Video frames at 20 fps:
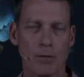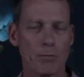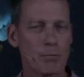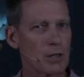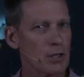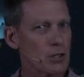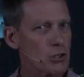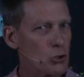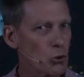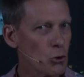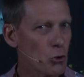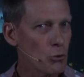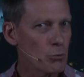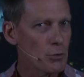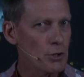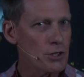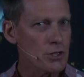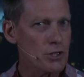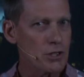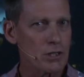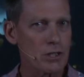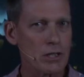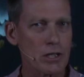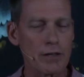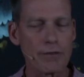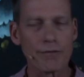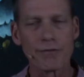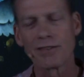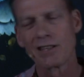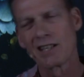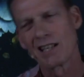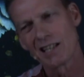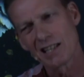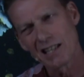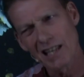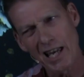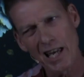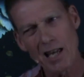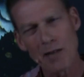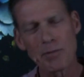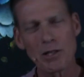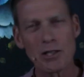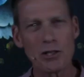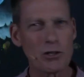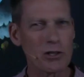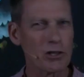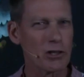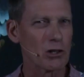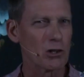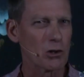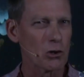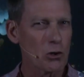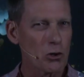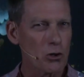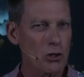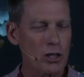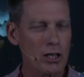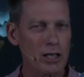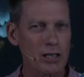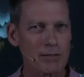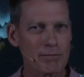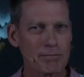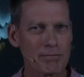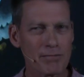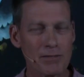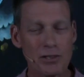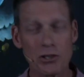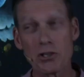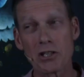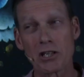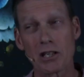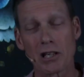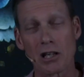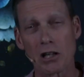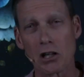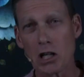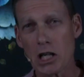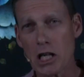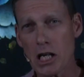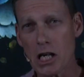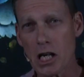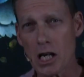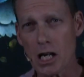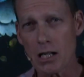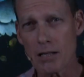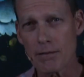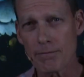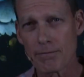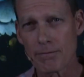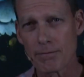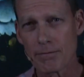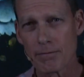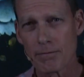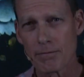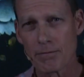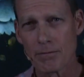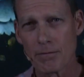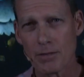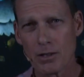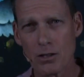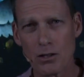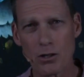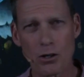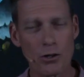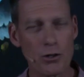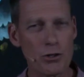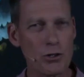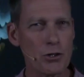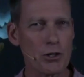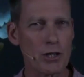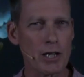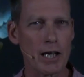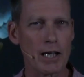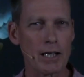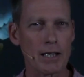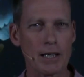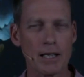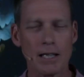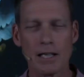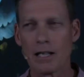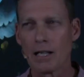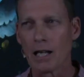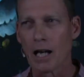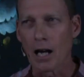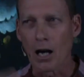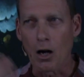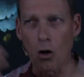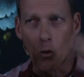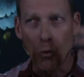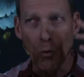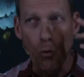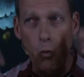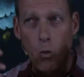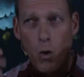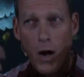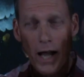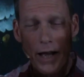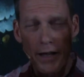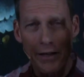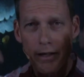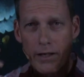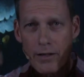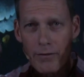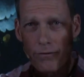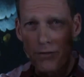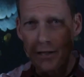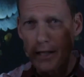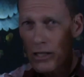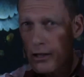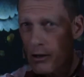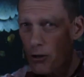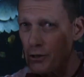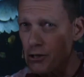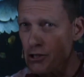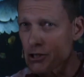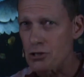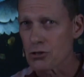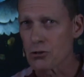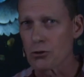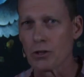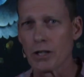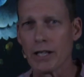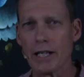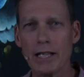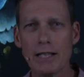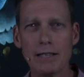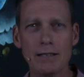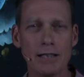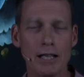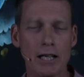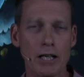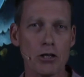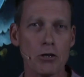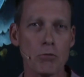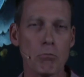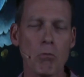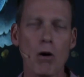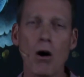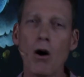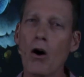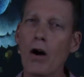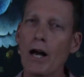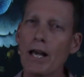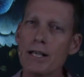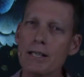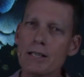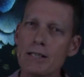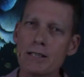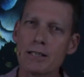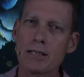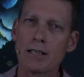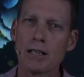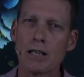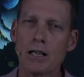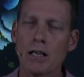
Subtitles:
But it's almost as if, yeah, but you can look. You can leer, you know, you can run the video screen in your mind.